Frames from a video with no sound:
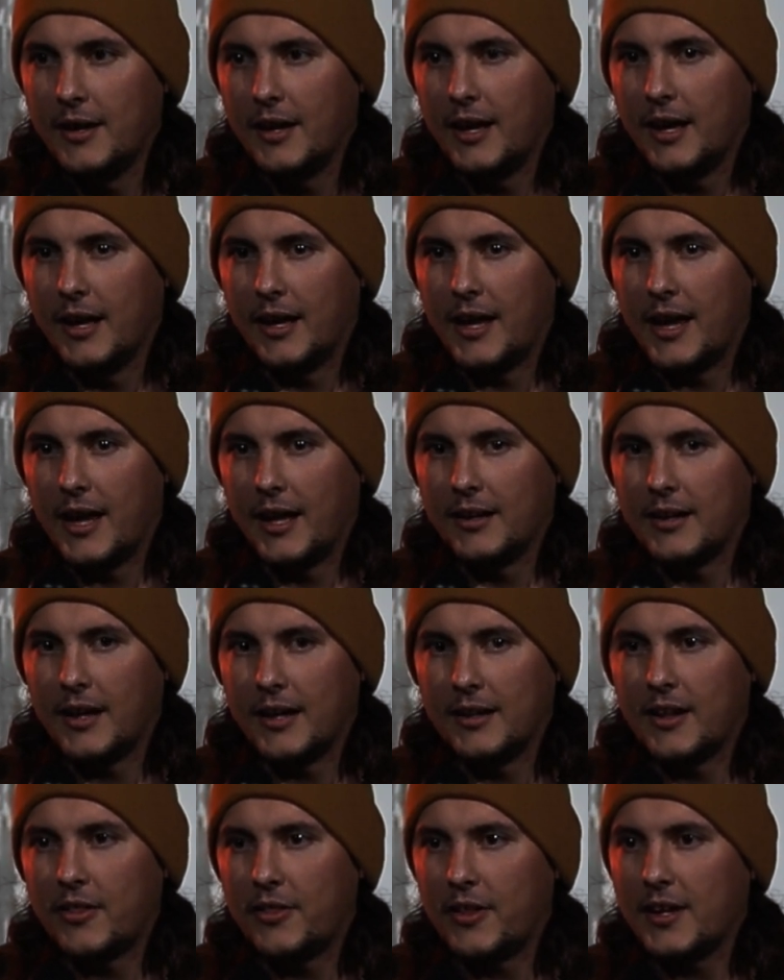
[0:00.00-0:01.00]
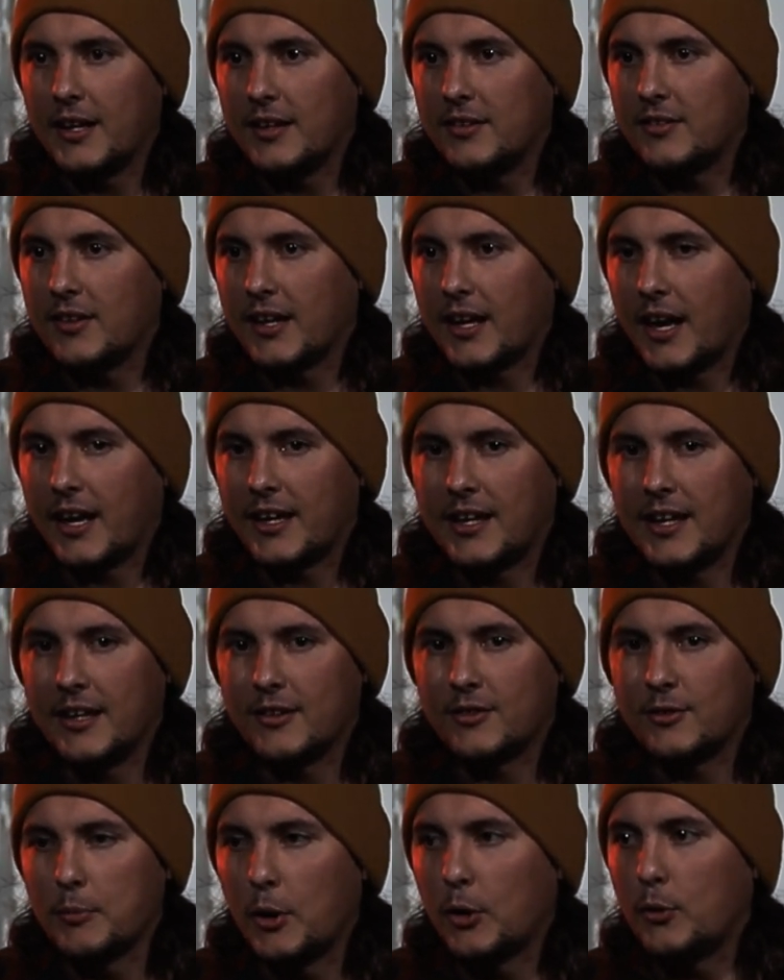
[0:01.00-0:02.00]
And the thing is, like, I
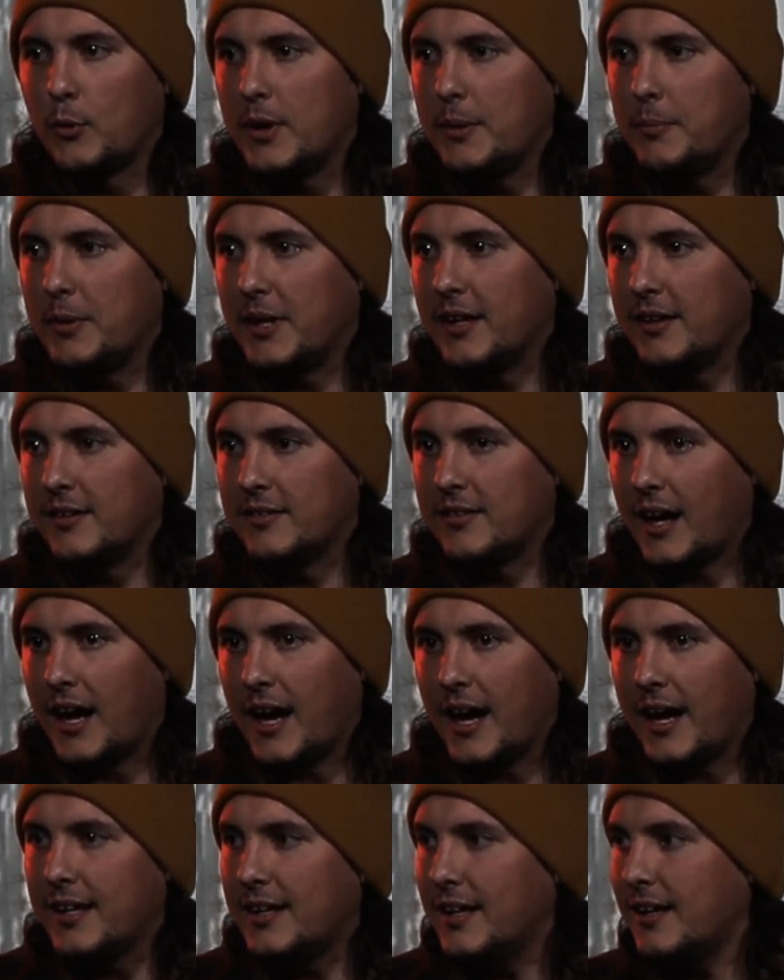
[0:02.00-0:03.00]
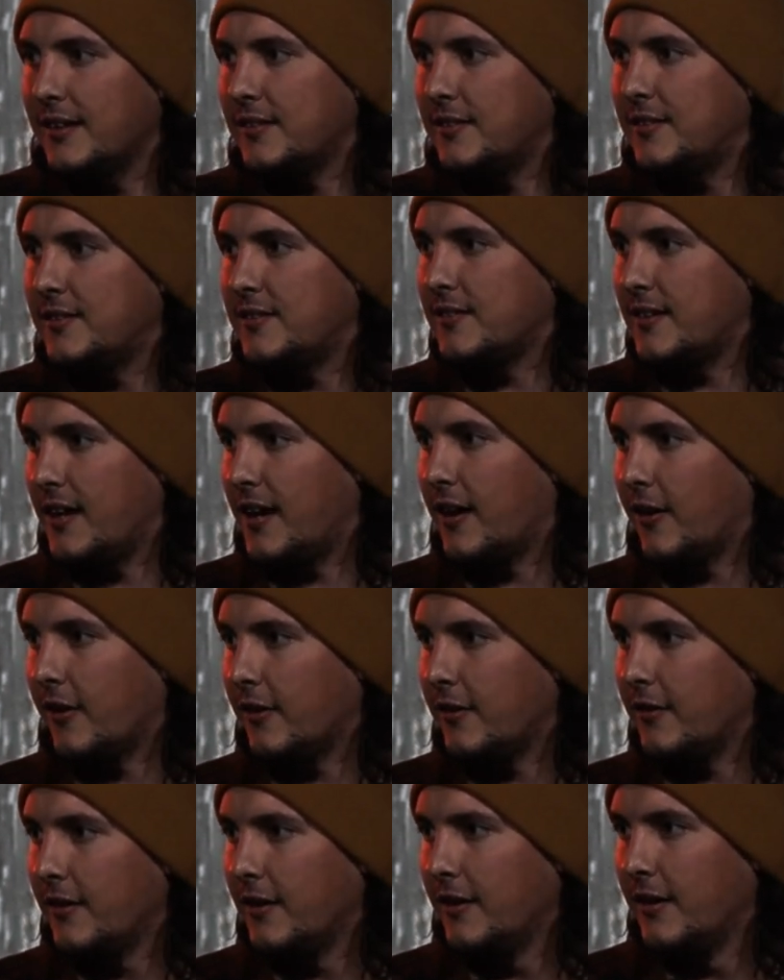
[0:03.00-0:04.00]
can't smoke weed because I get
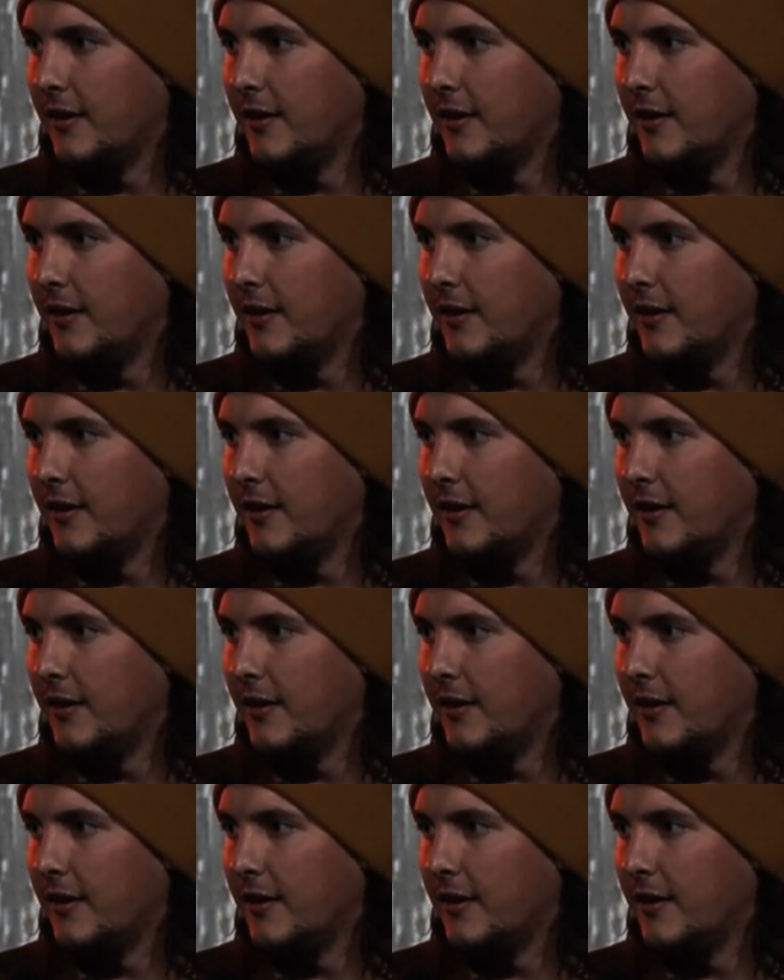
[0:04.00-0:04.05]
scared.